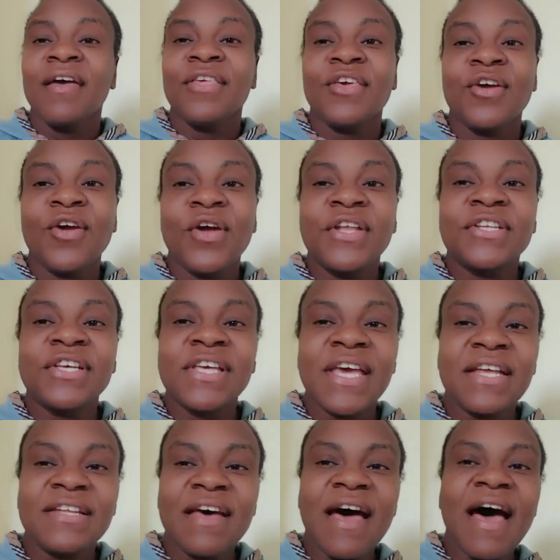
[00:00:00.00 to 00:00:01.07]
You're going to
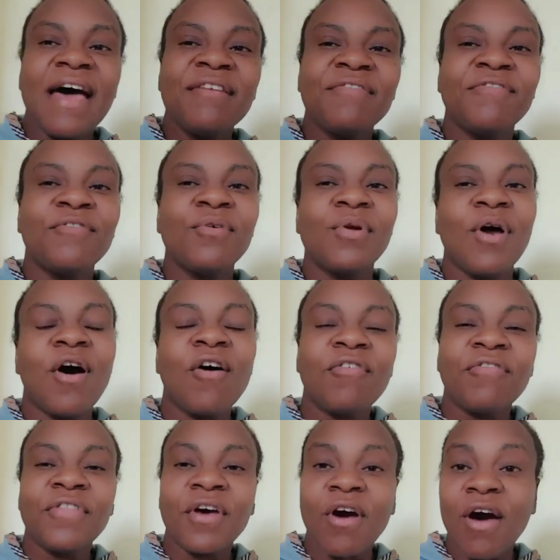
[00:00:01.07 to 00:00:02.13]
get a handful
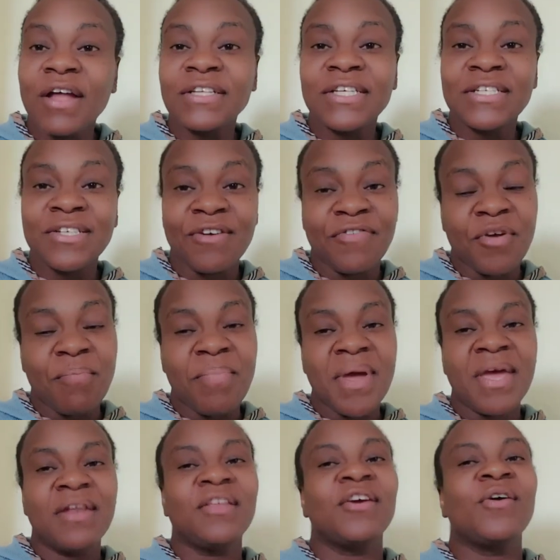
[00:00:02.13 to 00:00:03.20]
of the content of your
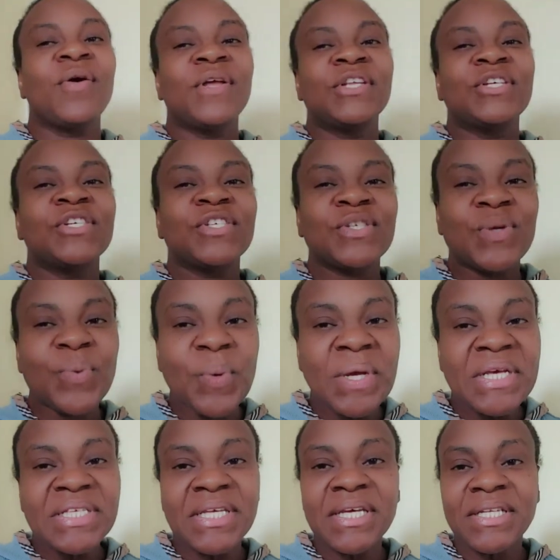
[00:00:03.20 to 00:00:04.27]
bin. You're going to
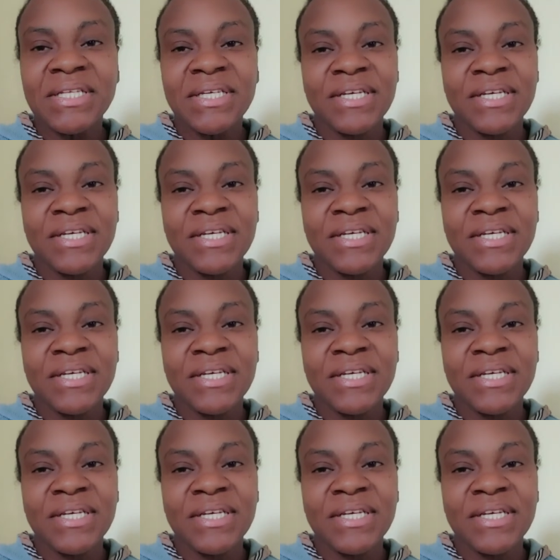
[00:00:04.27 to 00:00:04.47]
squeeze it.